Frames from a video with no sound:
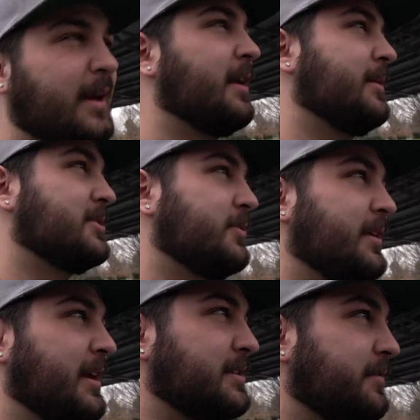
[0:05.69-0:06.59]
I gotta make sure we
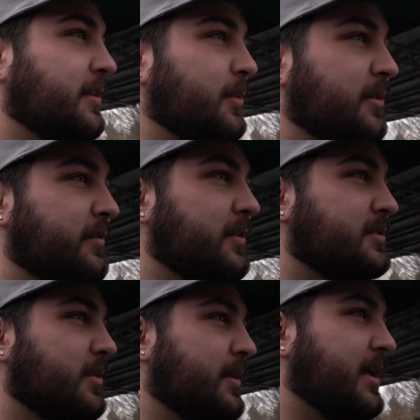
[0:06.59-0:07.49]
can actually film here
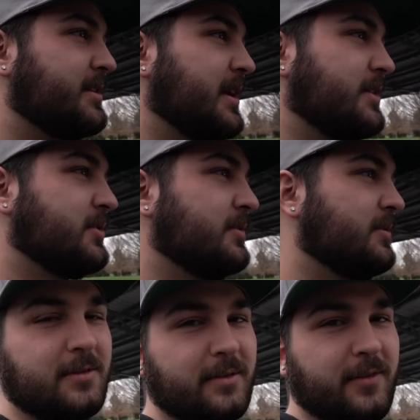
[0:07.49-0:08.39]
first, so I'm gonna ask Andrew.
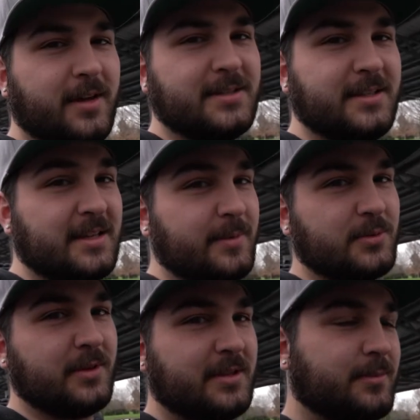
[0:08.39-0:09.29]
If you guys see this, that means
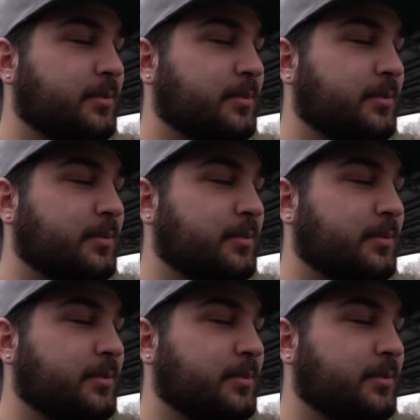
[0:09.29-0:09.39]
we're allowed to